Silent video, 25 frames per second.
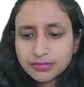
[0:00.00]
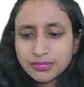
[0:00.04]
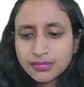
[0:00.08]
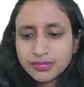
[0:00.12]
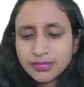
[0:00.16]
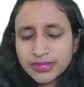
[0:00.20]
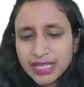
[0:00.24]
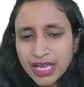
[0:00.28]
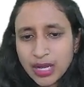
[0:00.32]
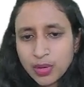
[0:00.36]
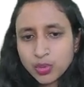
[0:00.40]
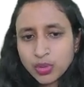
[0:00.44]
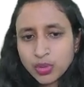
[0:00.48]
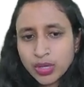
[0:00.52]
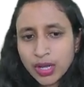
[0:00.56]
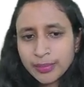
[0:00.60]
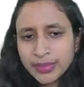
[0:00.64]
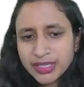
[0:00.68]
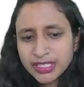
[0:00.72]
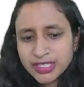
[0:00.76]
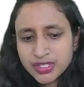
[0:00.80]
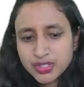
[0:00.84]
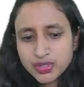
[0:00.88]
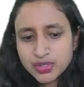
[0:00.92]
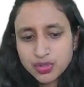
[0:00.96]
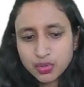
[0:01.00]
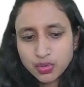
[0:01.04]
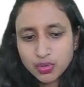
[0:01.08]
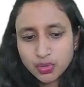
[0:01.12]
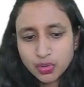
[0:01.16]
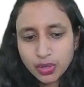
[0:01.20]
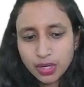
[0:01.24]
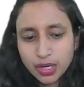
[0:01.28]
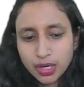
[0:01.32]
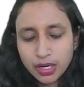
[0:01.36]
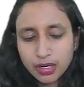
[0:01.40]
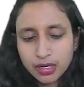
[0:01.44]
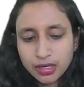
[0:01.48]
Now coming
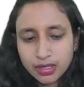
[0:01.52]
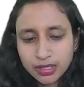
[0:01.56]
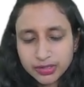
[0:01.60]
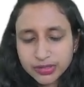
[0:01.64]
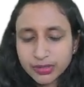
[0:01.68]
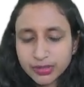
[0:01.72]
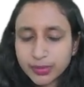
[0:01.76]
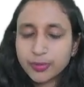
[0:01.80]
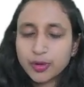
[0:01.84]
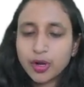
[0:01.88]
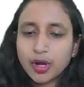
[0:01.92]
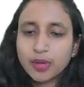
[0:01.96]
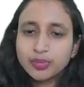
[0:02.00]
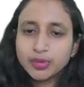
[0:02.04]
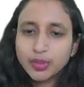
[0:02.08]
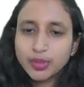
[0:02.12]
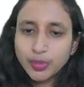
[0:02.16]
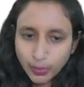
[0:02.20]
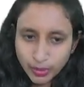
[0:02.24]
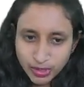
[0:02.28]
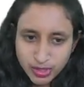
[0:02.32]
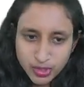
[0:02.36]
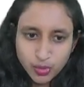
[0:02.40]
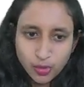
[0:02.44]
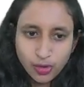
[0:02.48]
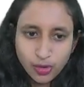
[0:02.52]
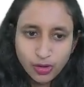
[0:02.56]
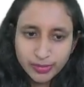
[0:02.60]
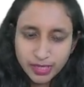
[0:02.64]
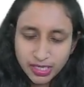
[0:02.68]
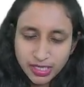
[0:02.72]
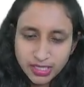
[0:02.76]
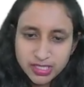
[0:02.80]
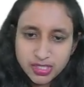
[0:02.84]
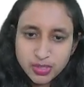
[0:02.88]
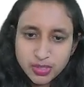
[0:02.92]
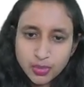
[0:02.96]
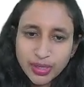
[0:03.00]
to the problem with
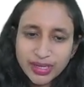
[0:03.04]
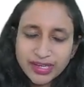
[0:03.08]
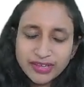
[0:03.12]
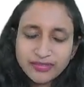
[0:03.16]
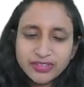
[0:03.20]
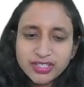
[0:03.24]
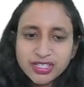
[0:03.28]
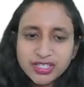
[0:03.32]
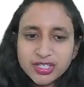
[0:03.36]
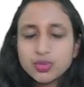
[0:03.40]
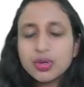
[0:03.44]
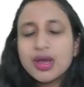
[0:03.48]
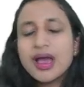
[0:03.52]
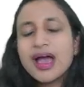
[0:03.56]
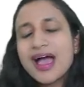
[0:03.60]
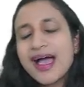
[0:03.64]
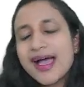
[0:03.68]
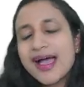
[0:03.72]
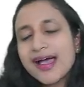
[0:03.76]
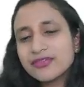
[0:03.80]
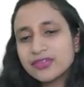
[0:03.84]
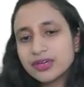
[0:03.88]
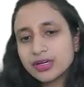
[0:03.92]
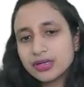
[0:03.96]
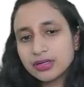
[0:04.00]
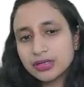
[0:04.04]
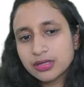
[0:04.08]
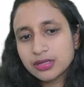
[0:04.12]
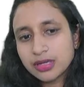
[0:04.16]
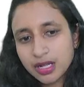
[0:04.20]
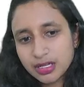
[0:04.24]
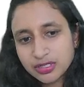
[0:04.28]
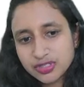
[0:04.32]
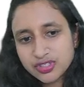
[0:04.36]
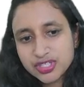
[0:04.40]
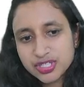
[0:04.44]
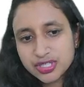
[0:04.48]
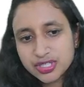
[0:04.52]
swarming. So whenever you have a
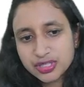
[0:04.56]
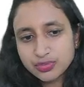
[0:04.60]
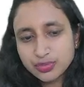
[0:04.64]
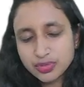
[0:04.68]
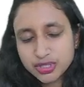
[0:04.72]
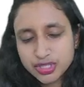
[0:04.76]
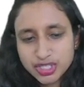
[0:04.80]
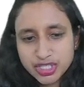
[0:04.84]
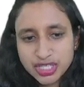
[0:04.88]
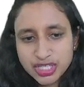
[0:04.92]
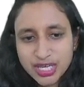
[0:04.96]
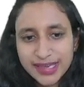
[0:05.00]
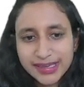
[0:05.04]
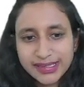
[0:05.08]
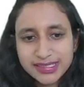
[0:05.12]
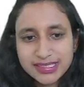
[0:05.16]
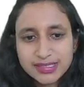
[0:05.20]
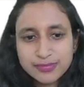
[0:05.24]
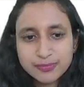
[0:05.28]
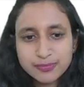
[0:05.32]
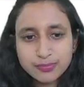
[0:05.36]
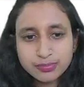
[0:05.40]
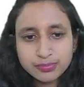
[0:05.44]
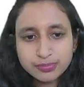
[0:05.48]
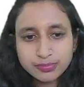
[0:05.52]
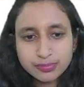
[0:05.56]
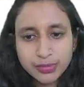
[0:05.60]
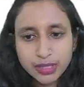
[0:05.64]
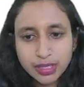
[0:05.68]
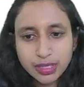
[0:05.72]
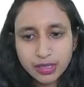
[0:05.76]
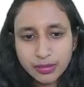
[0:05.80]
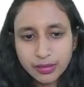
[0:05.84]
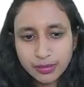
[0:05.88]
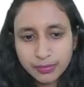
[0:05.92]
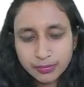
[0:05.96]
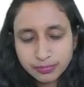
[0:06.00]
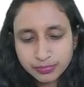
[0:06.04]
culture which has
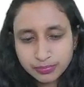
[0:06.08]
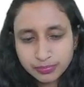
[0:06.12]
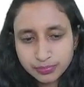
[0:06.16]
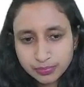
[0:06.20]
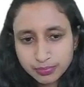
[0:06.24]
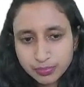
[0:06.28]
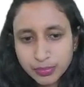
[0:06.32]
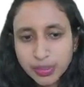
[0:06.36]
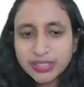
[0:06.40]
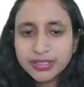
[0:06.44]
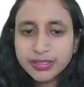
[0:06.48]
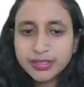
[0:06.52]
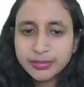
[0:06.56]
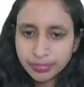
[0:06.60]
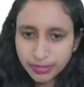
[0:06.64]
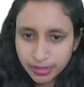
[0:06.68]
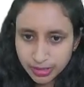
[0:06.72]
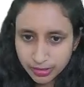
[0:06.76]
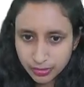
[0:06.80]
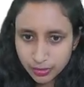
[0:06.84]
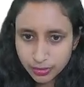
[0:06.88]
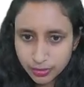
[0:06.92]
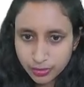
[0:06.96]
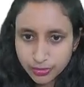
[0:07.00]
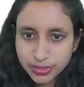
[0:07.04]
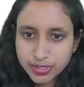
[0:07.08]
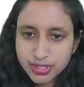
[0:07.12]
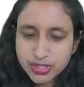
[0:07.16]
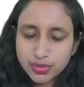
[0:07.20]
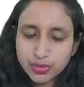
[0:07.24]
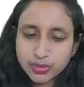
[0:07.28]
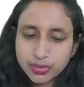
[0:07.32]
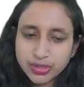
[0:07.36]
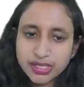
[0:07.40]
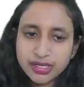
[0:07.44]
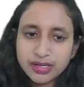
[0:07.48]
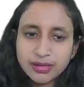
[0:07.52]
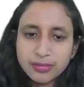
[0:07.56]
multiple growth,
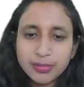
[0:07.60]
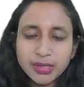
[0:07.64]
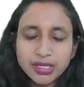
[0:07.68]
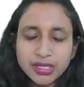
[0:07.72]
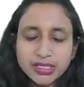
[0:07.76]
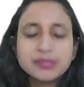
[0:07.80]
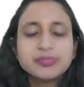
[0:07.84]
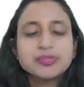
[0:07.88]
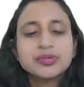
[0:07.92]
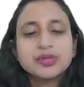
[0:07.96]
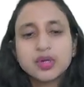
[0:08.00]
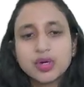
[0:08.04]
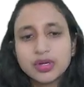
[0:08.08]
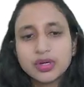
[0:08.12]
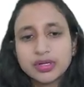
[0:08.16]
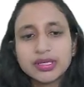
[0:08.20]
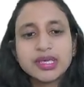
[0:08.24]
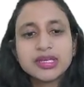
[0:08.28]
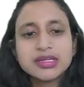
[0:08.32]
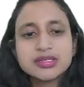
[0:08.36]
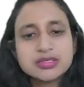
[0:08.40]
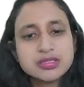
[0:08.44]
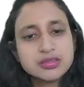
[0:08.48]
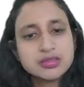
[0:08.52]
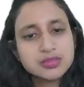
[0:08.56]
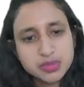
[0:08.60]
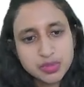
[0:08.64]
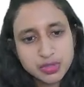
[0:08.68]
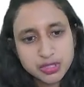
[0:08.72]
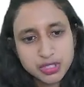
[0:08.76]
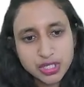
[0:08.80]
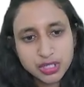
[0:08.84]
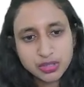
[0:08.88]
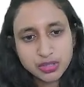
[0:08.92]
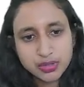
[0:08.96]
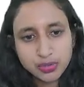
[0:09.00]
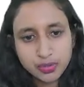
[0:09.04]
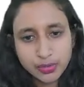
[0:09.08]
so there are multiple organisms
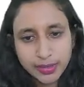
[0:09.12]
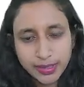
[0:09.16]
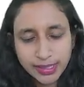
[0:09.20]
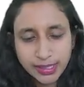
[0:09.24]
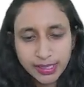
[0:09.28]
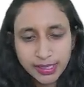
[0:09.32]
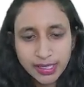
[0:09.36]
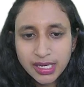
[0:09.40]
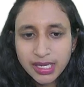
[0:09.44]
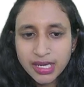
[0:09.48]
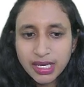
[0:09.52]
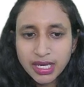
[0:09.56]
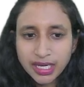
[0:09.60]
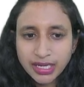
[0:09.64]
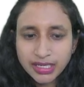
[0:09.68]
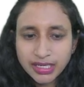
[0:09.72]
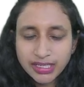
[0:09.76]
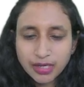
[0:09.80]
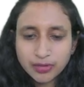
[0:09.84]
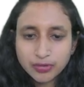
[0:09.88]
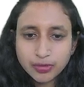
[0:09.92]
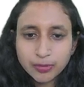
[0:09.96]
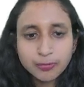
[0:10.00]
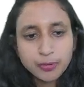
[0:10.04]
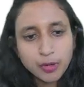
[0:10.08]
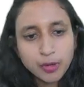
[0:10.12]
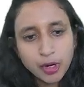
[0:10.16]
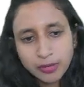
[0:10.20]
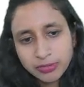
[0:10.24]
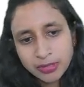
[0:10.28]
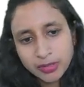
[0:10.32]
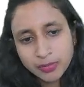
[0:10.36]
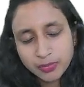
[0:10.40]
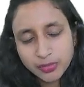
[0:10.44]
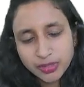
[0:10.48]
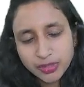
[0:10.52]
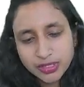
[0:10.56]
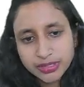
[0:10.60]
which are growing. Now the
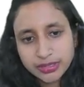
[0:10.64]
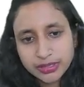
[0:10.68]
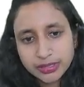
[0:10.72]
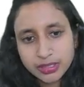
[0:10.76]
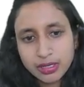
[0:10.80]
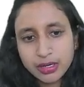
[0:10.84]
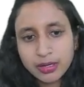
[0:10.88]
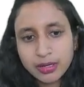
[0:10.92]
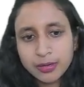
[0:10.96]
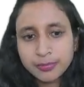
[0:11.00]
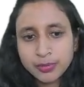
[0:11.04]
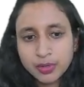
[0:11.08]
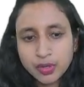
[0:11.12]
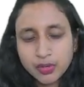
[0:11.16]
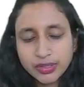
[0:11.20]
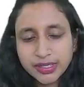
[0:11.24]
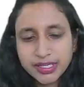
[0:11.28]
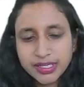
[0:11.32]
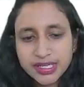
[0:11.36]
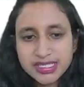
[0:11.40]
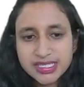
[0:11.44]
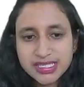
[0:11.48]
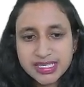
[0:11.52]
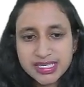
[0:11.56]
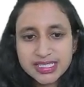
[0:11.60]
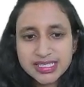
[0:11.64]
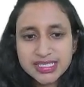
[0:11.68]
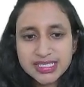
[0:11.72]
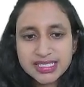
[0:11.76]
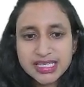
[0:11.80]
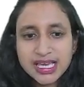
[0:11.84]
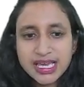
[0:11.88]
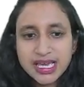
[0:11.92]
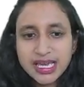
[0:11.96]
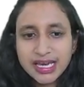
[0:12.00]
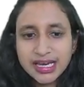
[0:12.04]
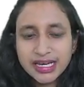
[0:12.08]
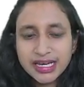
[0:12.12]
problem with Proteus
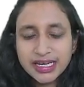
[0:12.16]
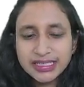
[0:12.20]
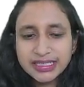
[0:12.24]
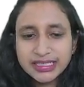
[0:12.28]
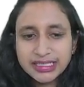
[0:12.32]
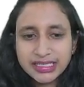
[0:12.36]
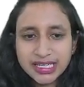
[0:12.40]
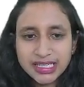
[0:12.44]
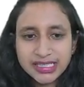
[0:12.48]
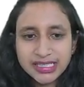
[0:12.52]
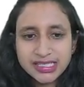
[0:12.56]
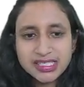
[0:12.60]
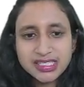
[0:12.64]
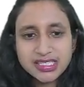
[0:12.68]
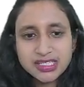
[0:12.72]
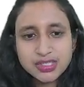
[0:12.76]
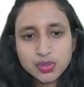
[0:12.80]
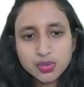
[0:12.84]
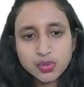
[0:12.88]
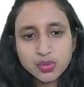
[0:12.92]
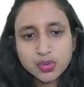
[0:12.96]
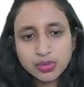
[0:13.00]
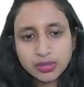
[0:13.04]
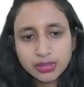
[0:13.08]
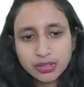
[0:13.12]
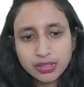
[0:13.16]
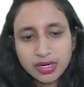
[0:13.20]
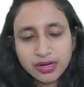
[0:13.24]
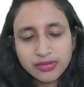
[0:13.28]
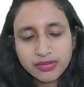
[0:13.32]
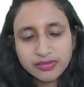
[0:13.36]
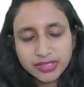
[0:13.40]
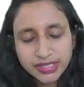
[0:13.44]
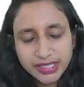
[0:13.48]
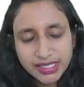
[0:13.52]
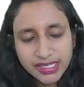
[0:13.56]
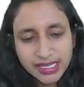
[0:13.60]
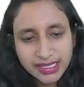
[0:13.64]
is it tends to
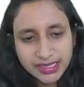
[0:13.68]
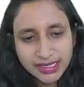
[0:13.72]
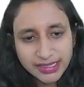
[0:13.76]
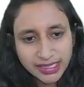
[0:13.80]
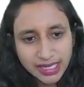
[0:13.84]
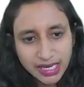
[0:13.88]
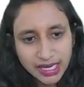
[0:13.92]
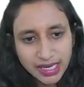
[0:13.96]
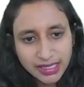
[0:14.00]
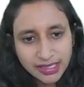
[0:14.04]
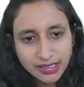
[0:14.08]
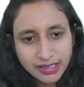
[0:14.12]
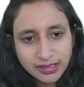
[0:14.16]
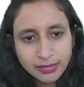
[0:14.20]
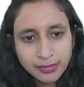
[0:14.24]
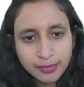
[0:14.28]
cover the entire